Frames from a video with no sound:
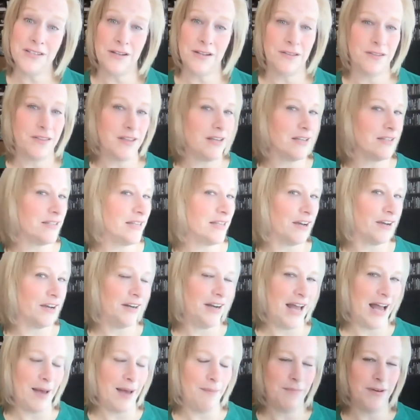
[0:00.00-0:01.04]
and things that can
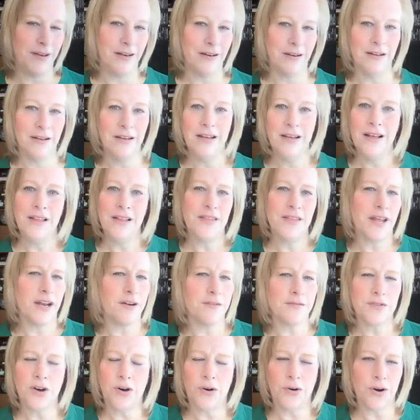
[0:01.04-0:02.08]
happen that,
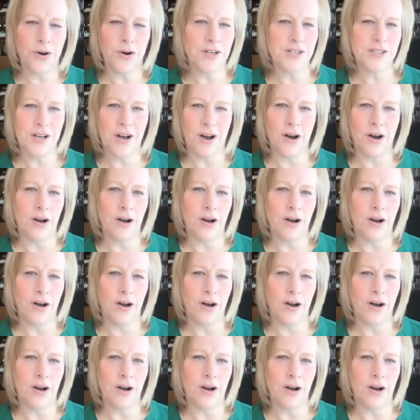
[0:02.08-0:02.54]
of course,